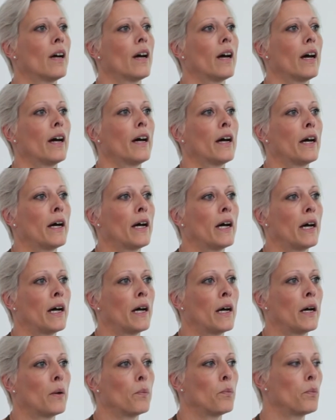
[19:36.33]

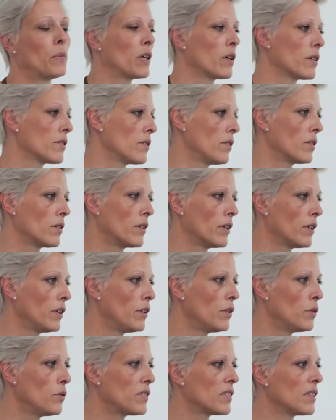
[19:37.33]
because you're
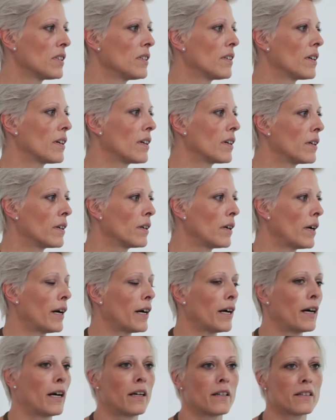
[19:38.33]
using
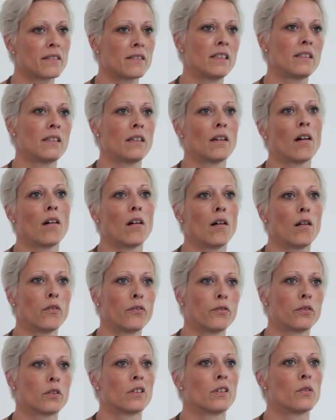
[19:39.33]
their city hall
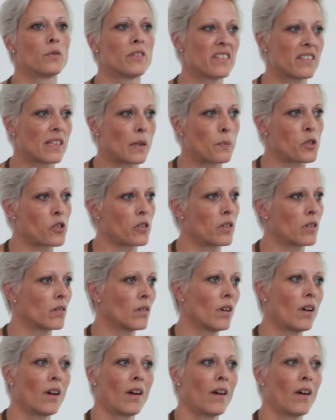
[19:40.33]
for a reception,